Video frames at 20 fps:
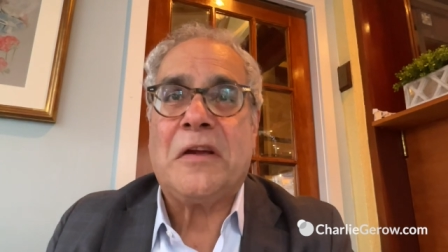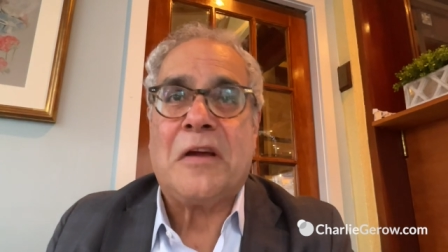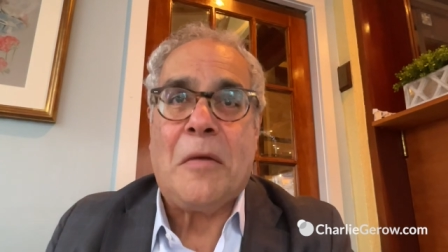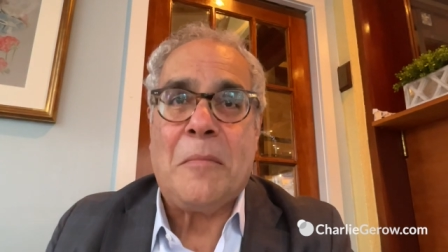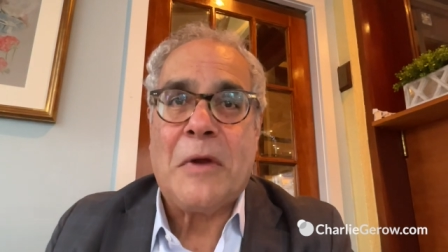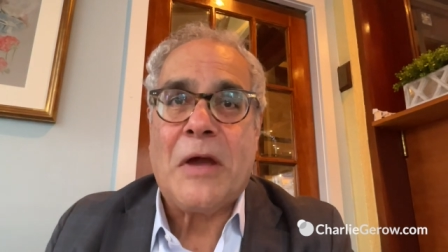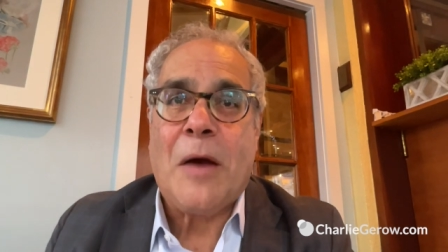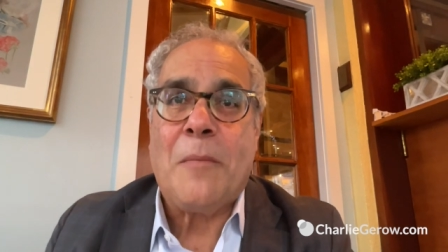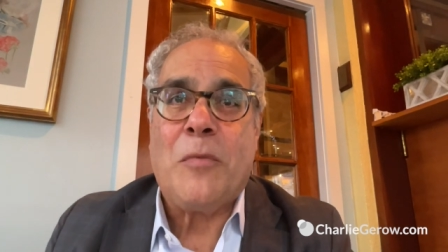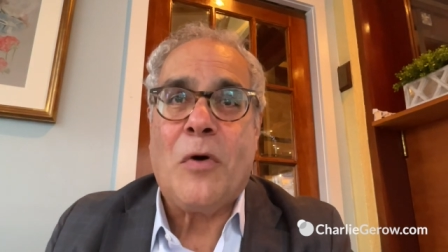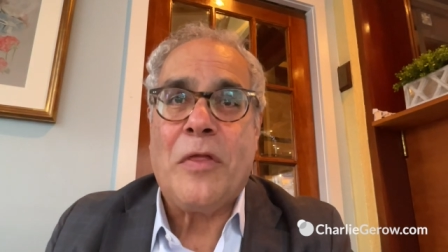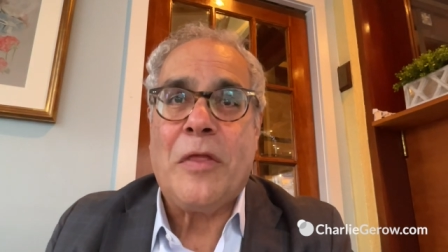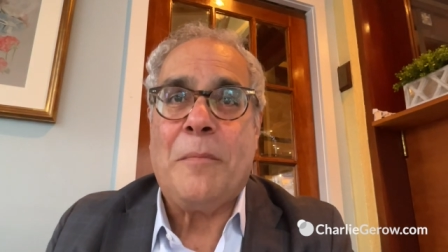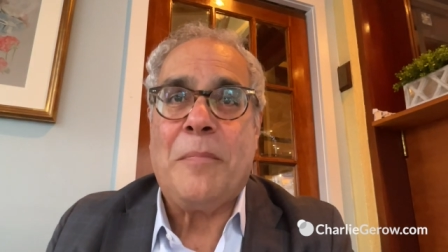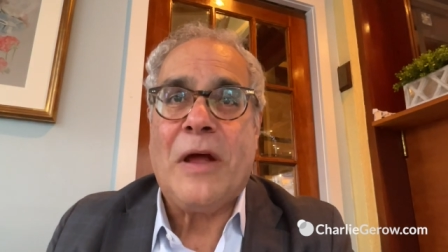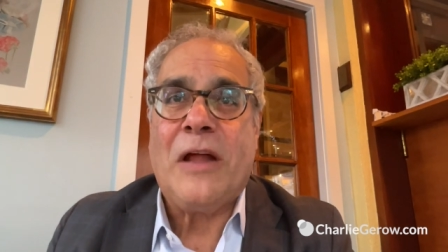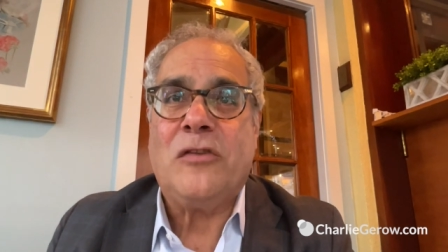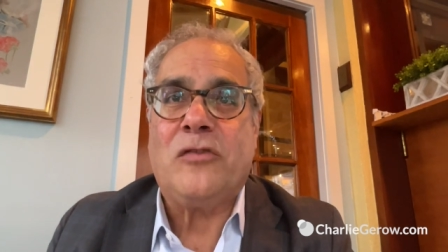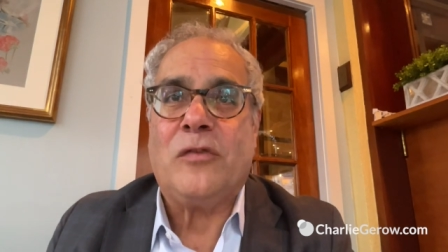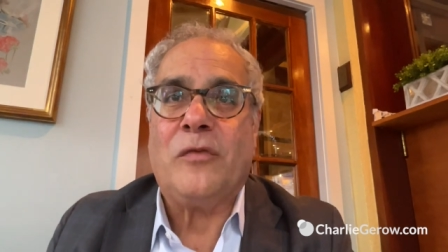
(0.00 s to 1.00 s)
coming up on the
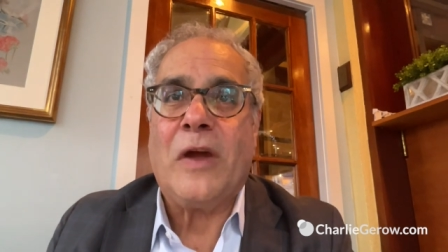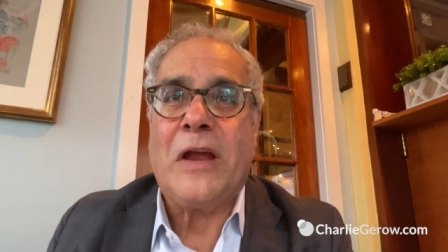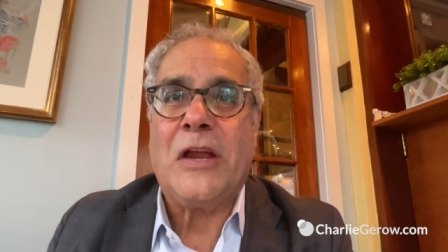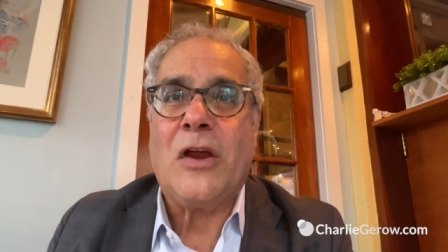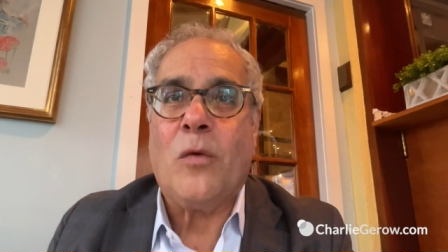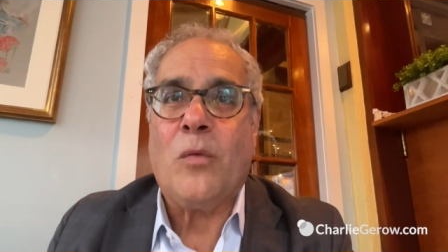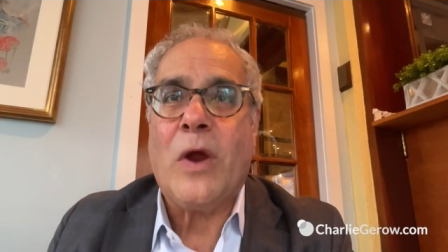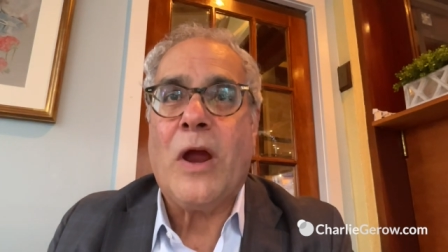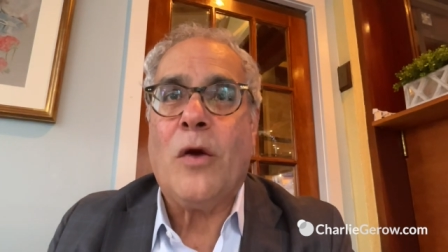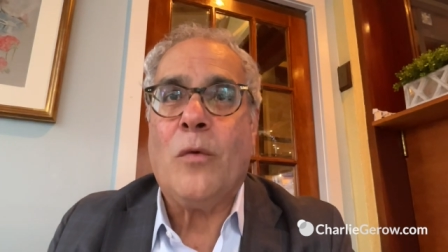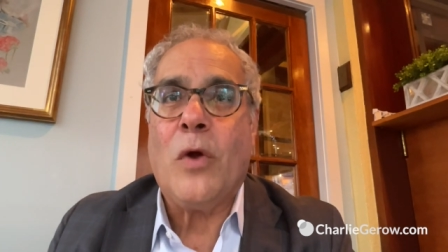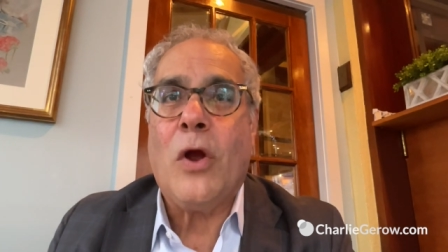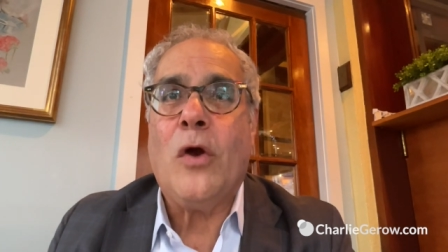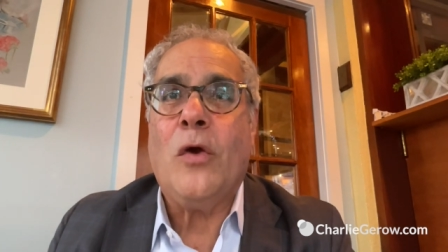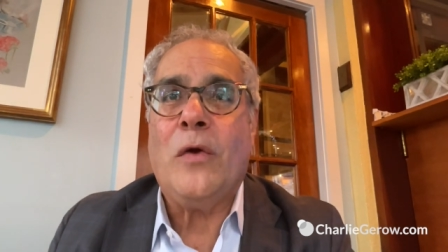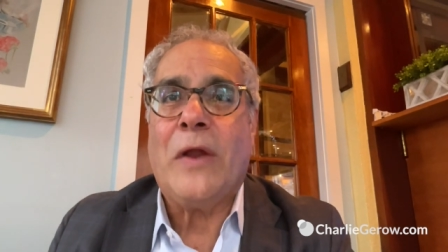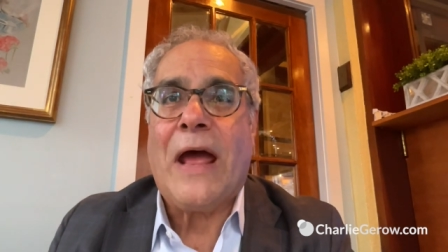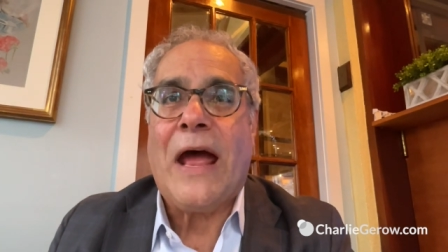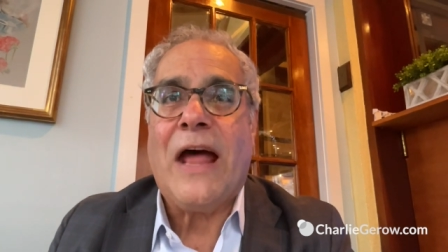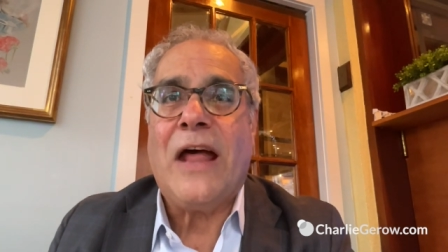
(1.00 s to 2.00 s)
Pennsylvania
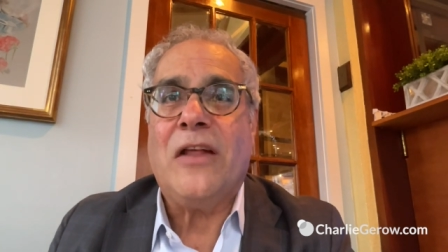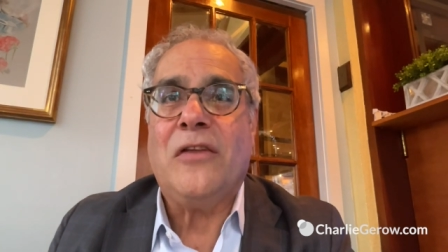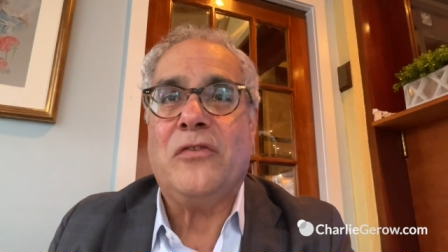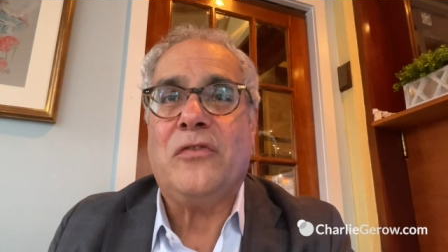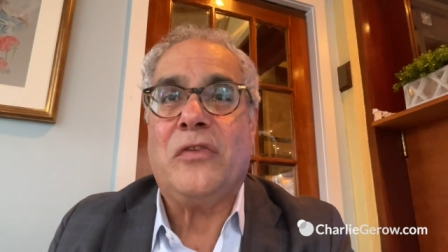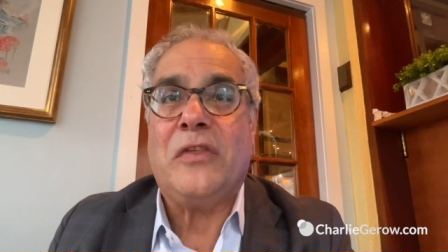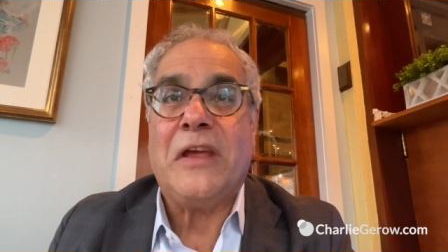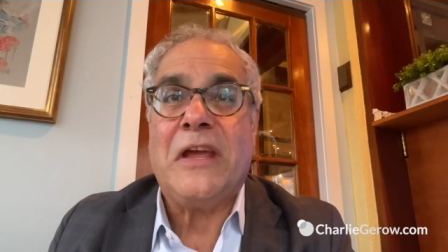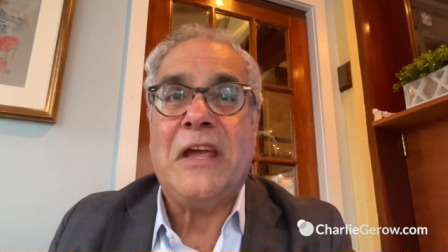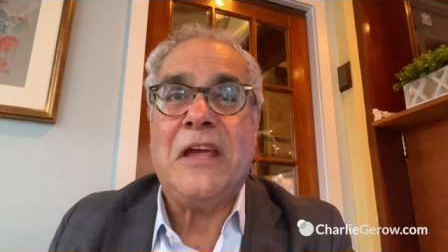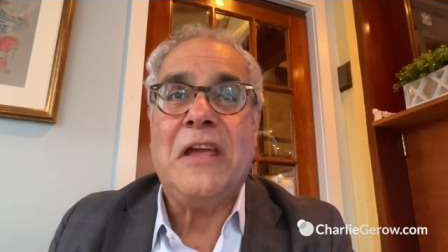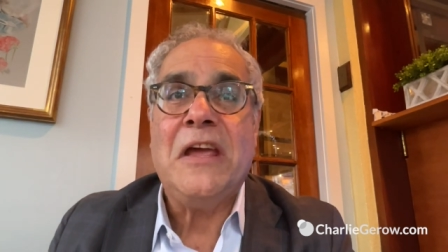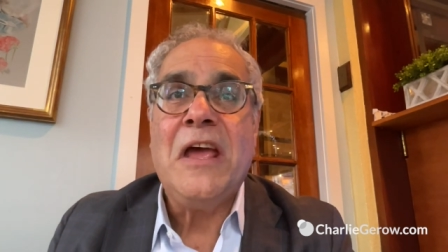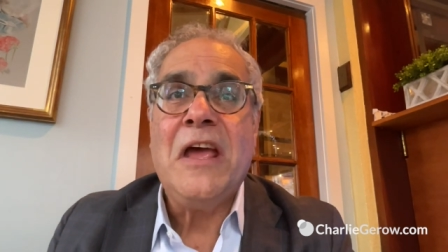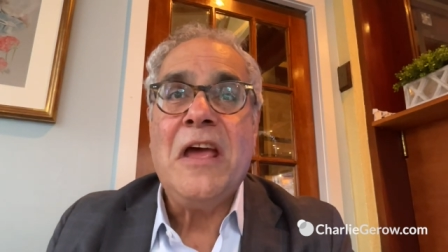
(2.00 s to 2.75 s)
Railroad as the